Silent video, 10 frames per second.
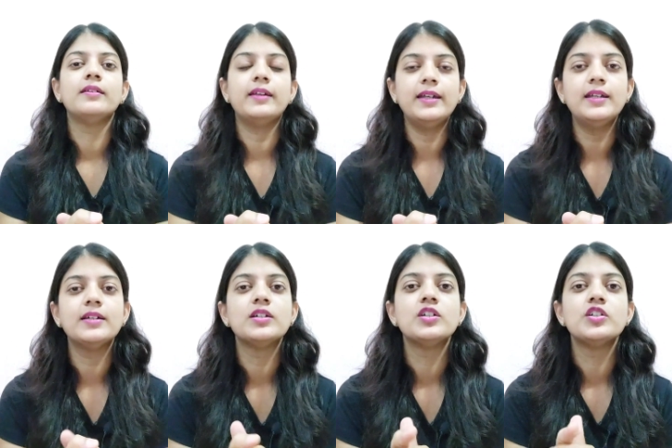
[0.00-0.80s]
right?
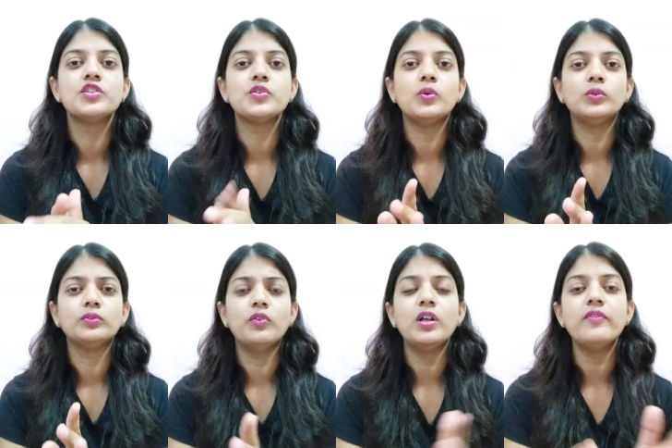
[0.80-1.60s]
So
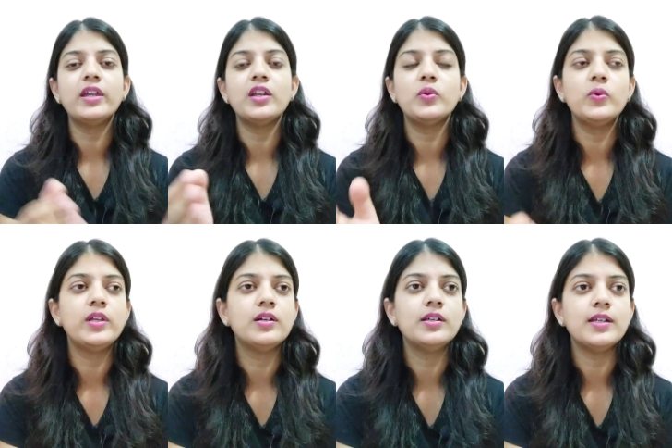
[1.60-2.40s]
what we can do
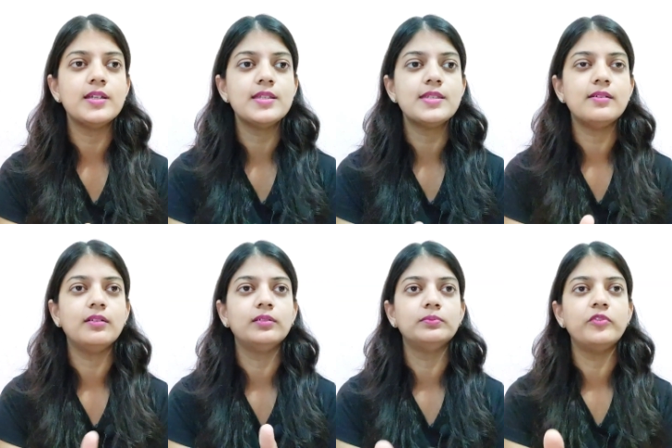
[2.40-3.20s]
here is
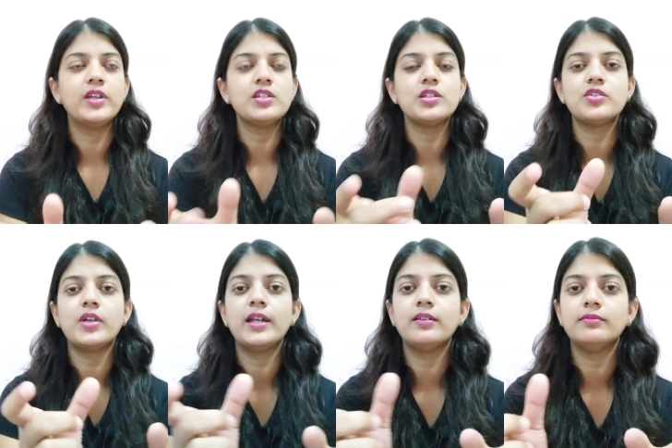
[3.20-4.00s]
we can just
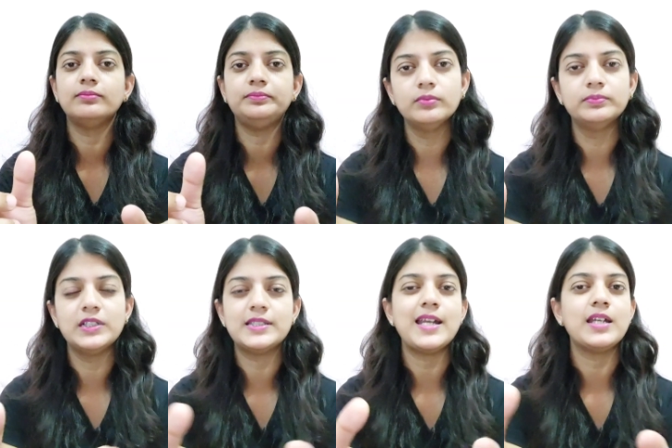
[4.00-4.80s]
write
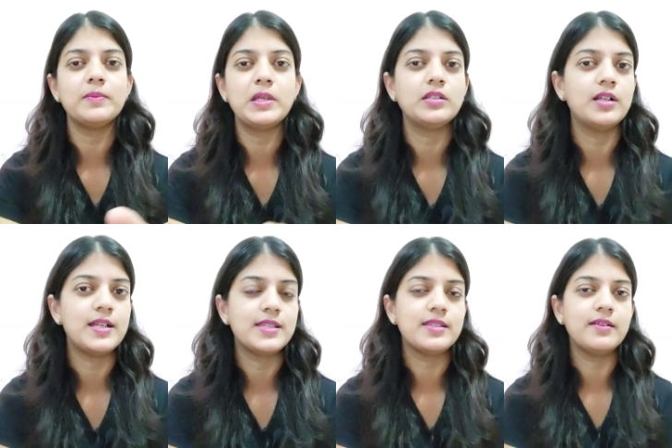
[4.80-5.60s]
a static method
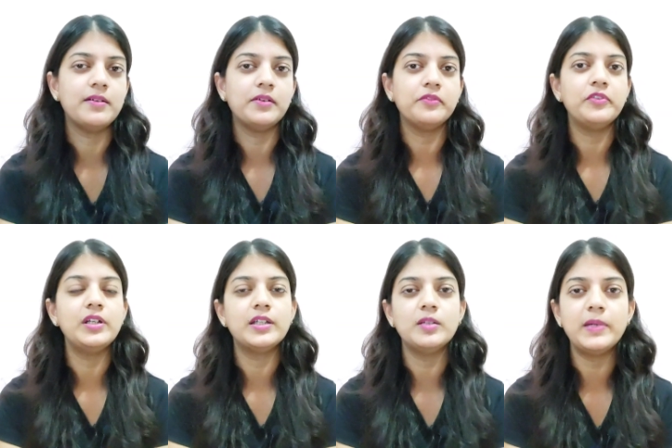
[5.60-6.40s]
as
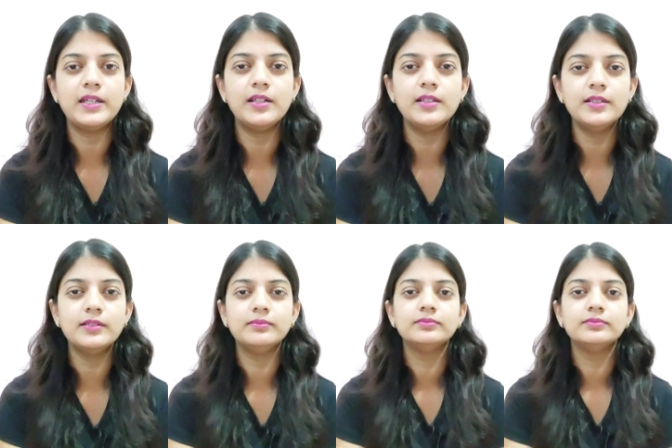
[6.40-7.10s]
filter by color,